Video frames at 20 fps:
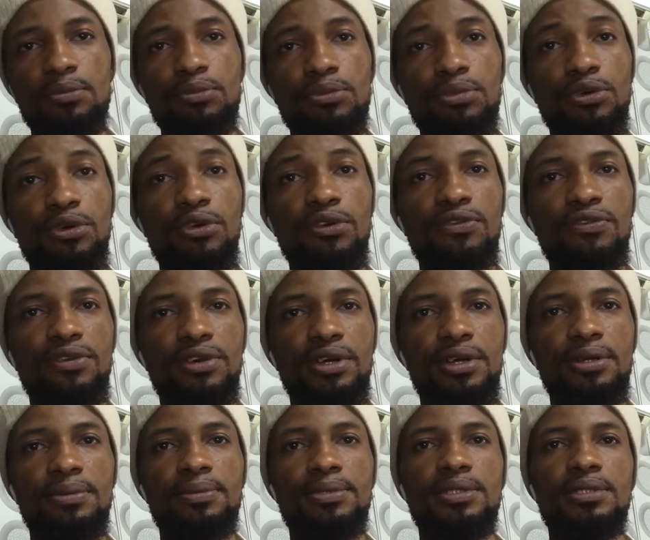
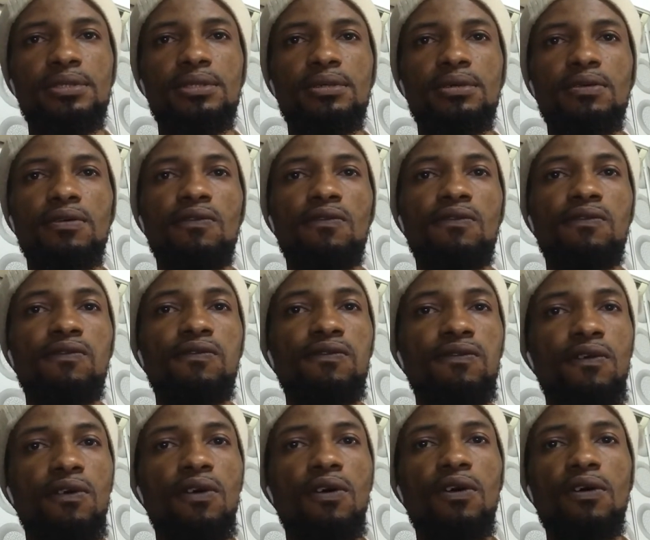Proverbs
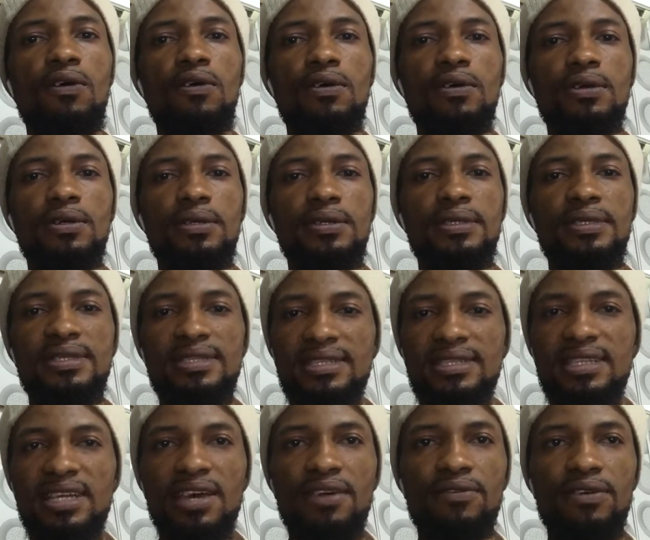
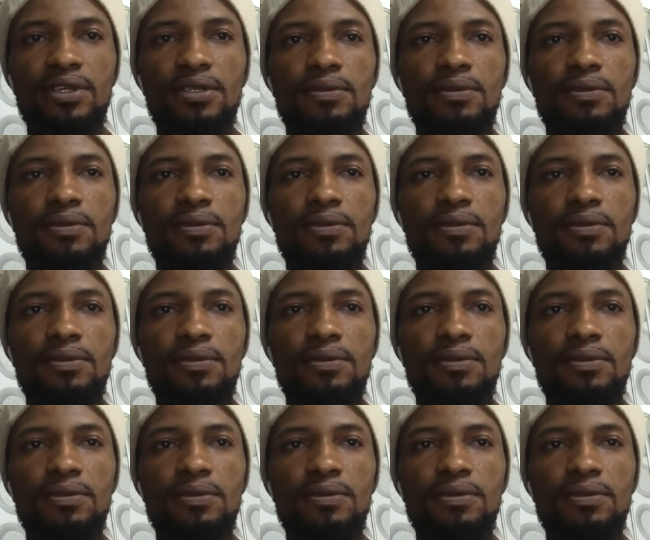4:7.